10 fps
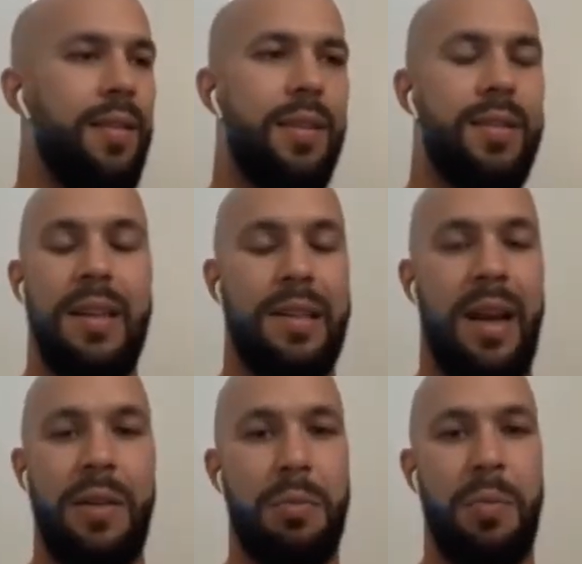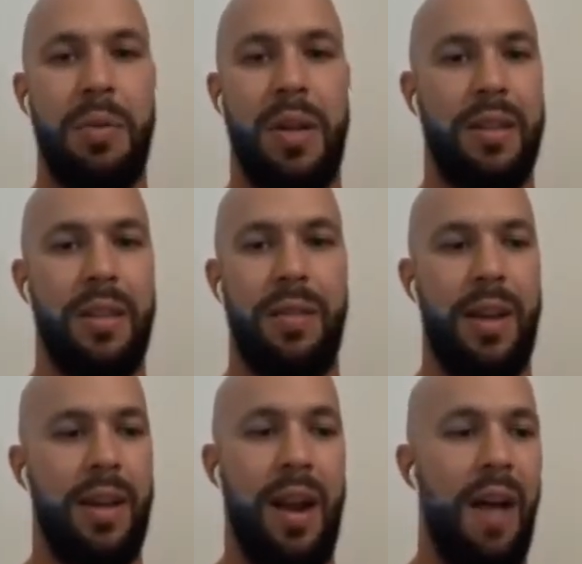10 times more productive.
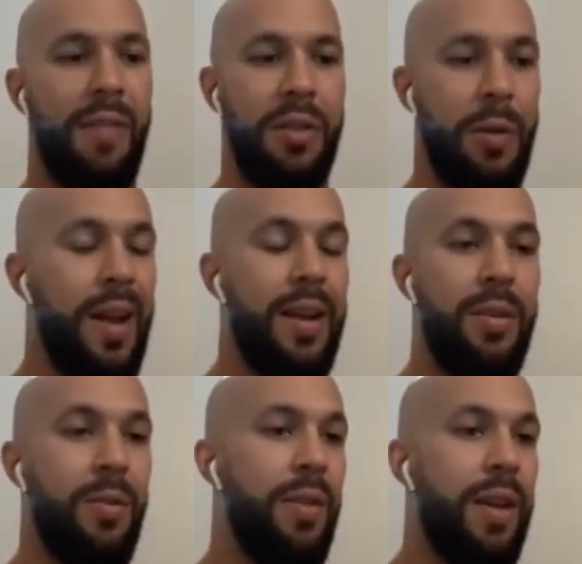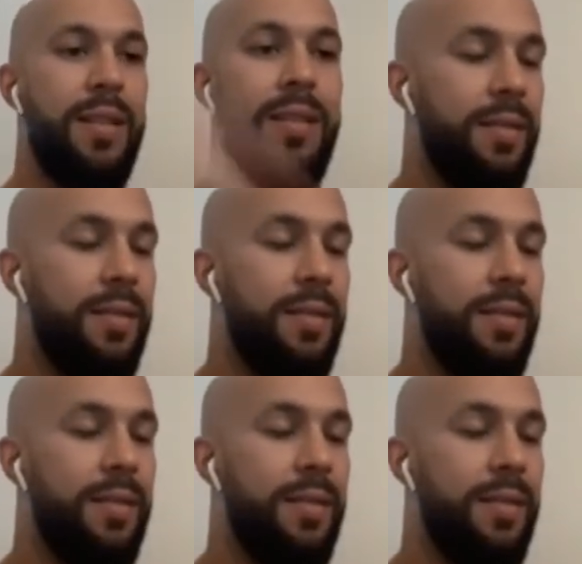Like in an afternoon, I can do like